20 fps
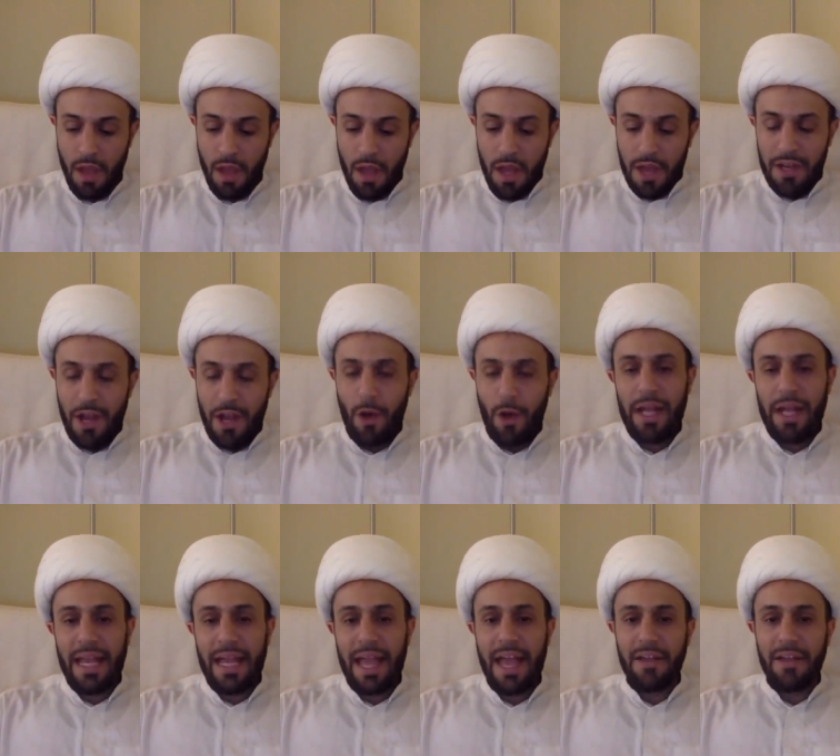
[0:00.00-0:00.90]
Now
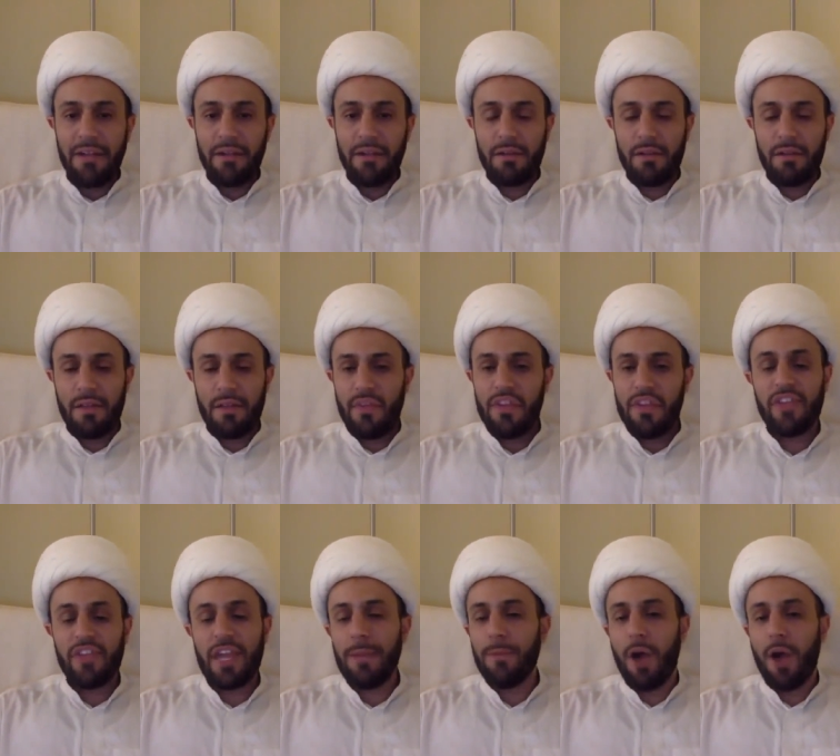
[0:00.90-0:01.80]
again, the
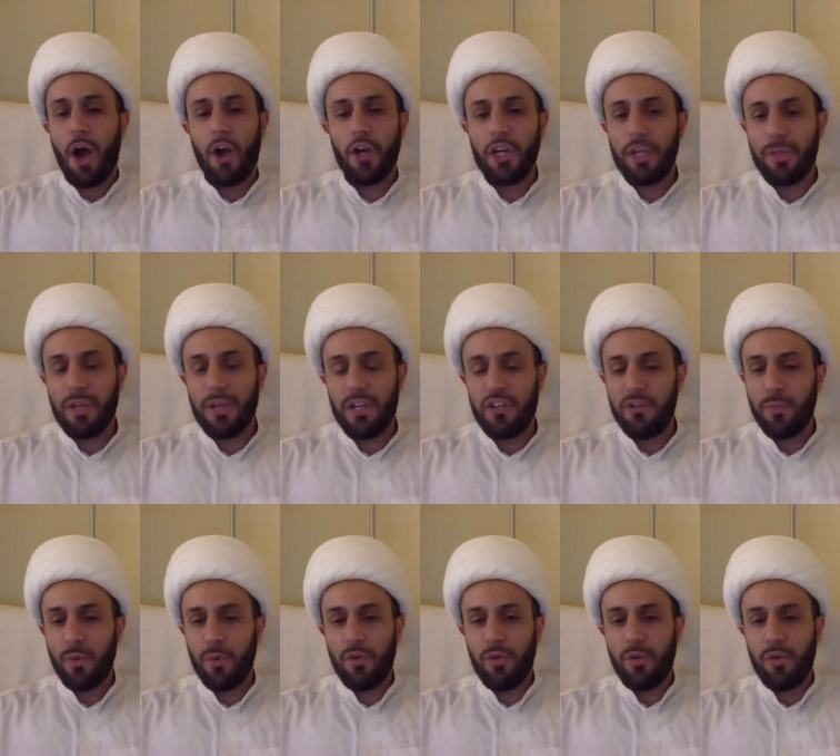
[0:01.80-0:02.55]
same argument is put